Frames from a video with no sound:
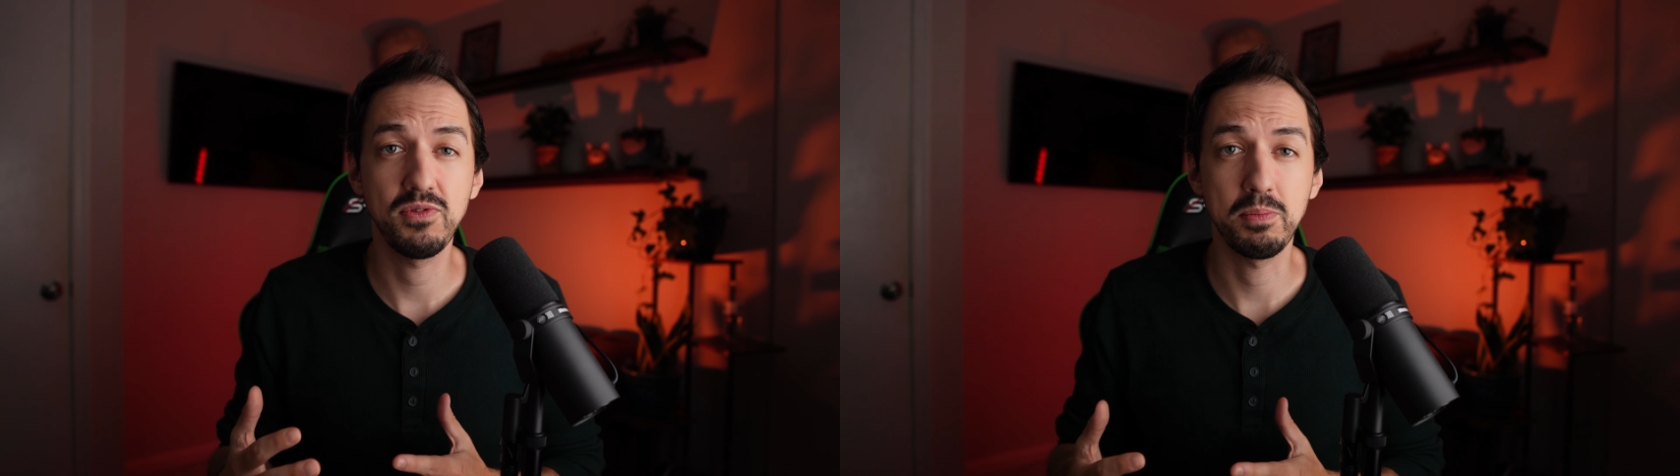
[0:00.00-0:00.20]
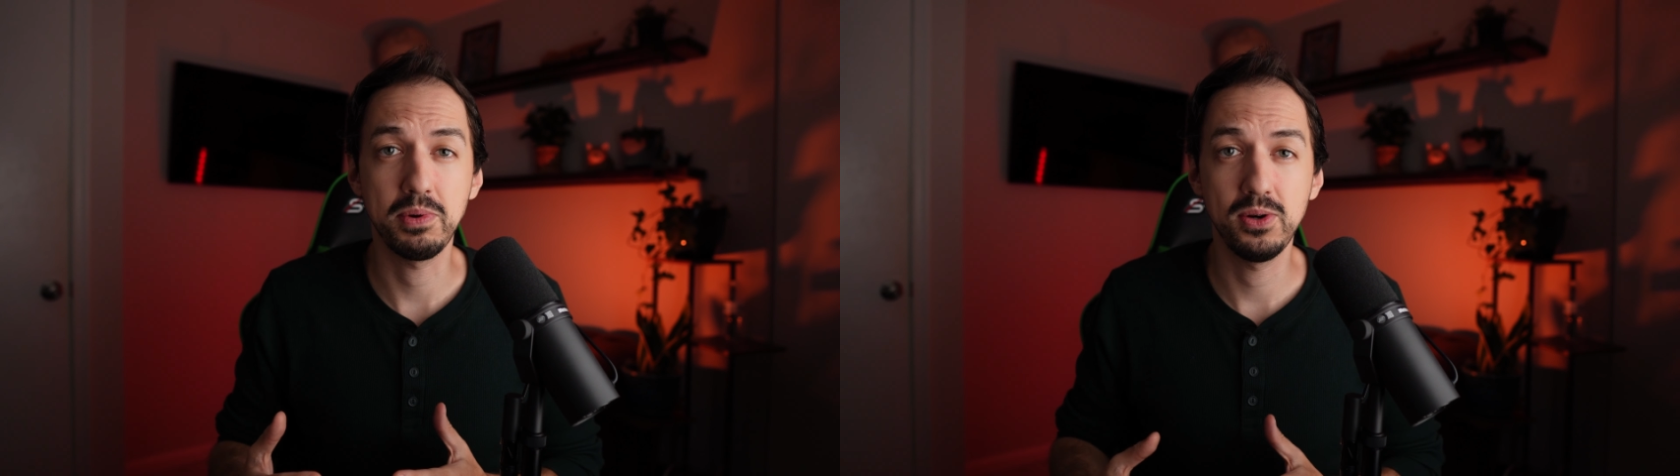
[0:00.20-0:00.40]

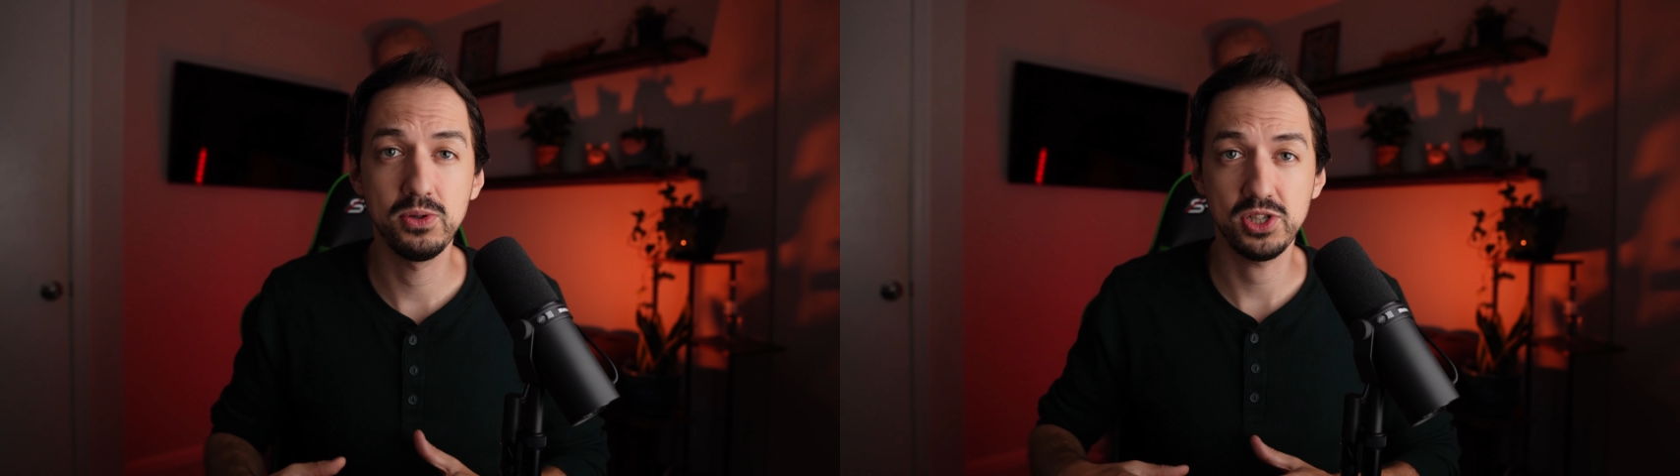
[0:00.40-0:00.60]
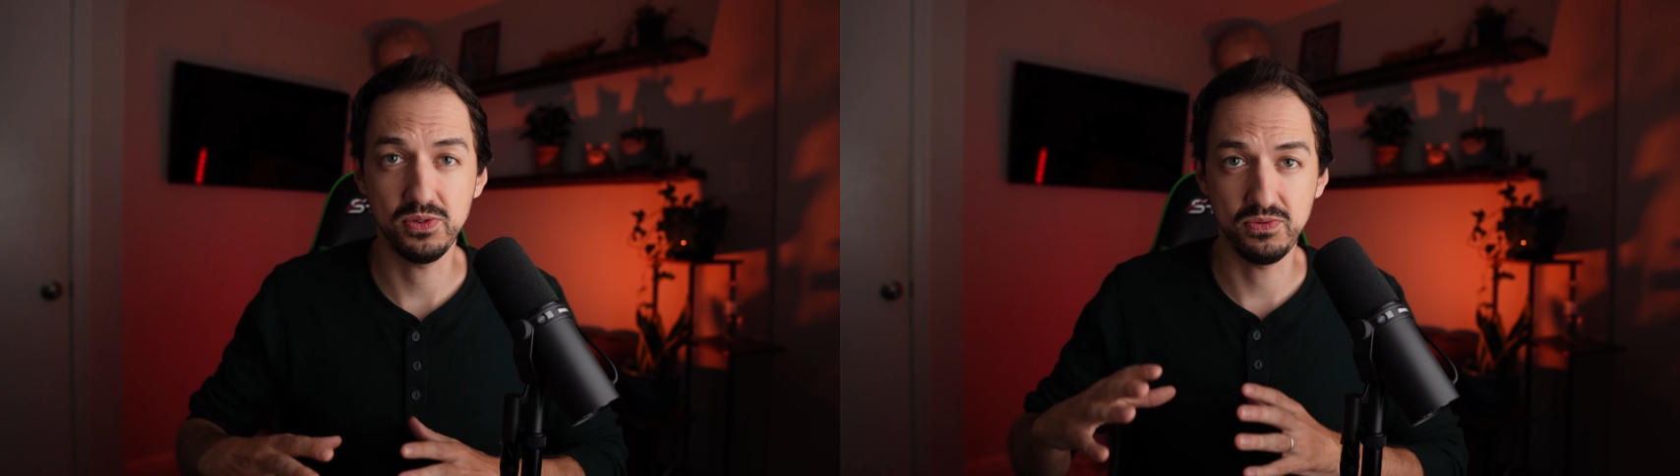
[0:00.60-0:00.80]
of
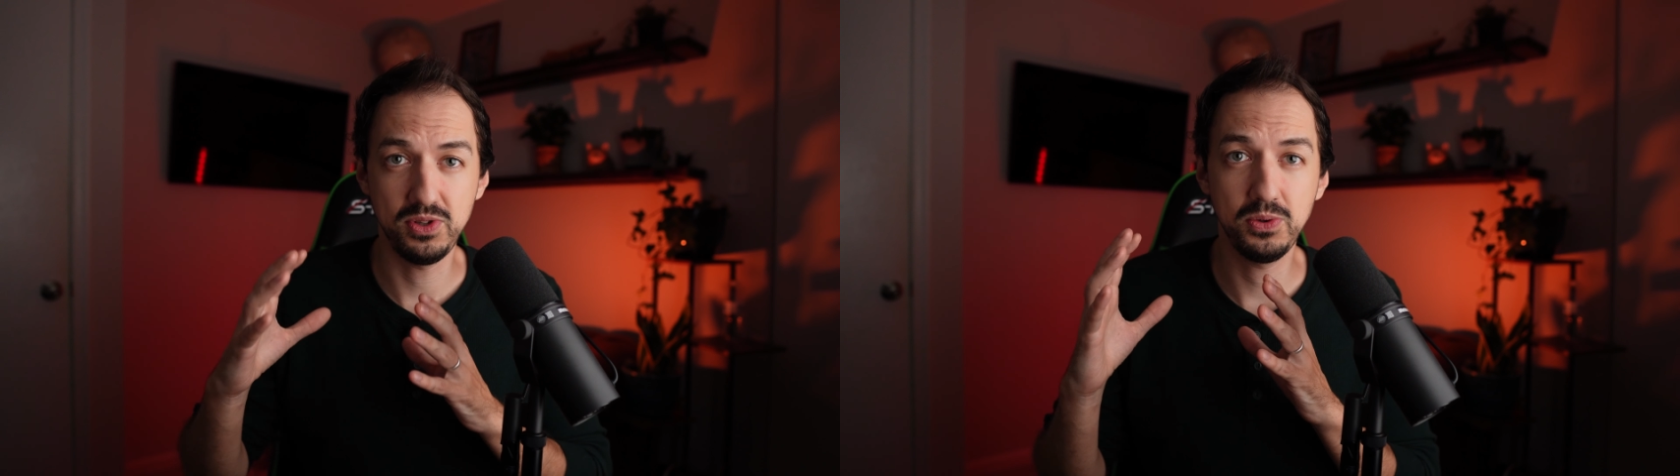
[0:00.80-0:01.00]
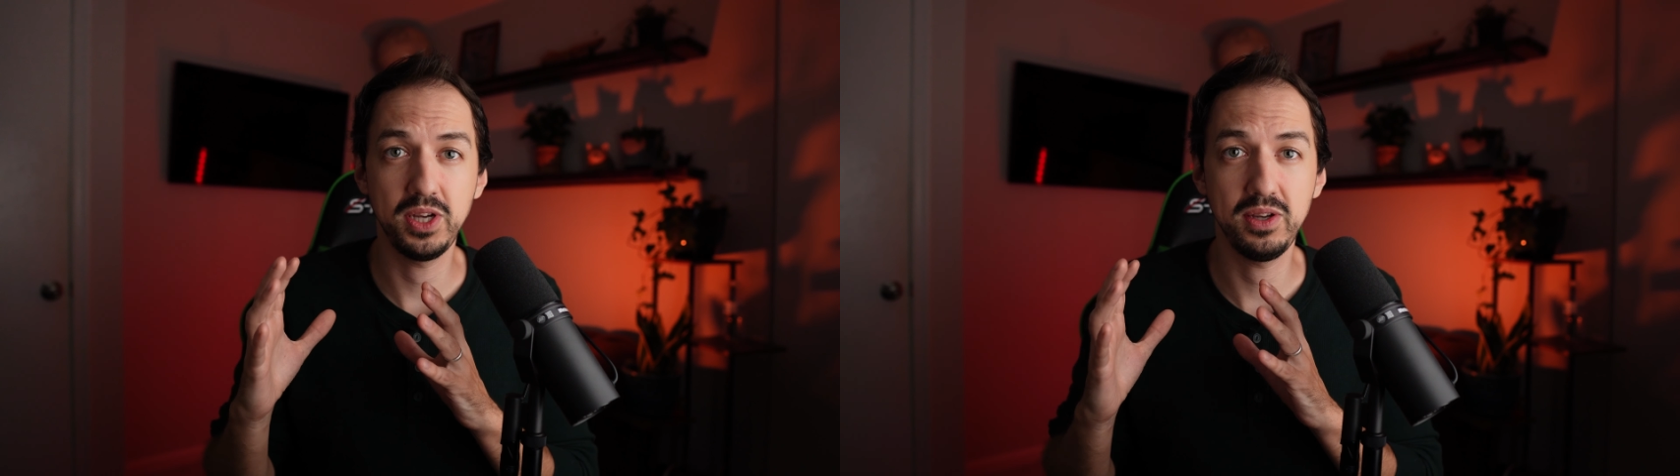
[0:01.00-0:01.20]
approach of
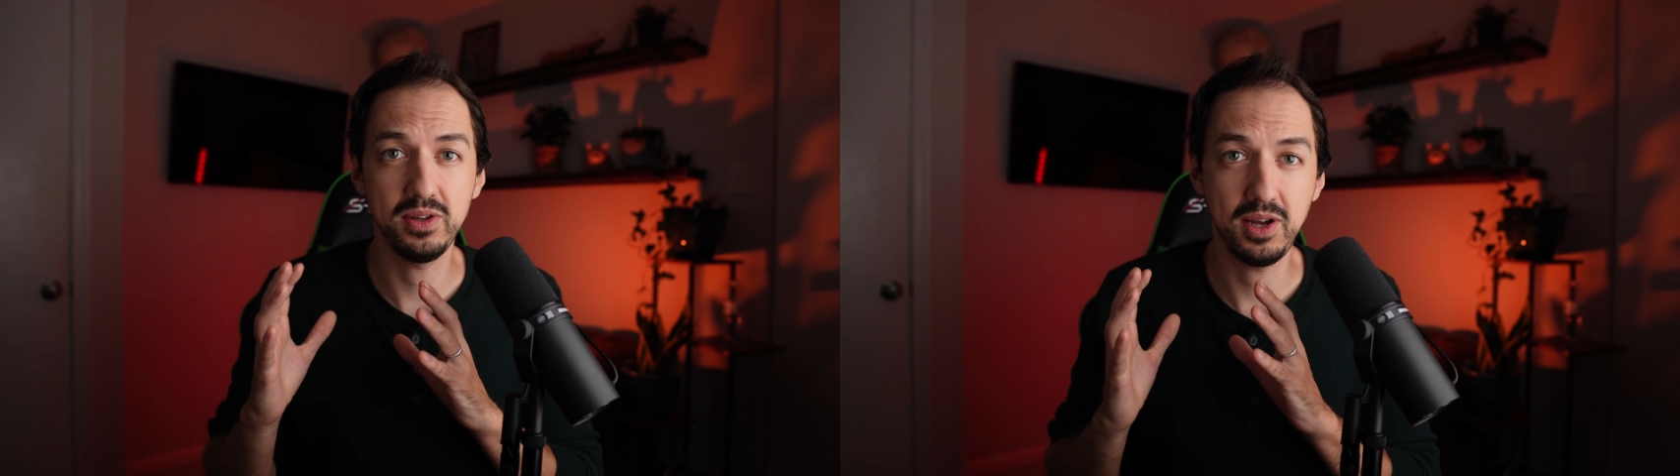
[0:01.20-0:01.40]
doing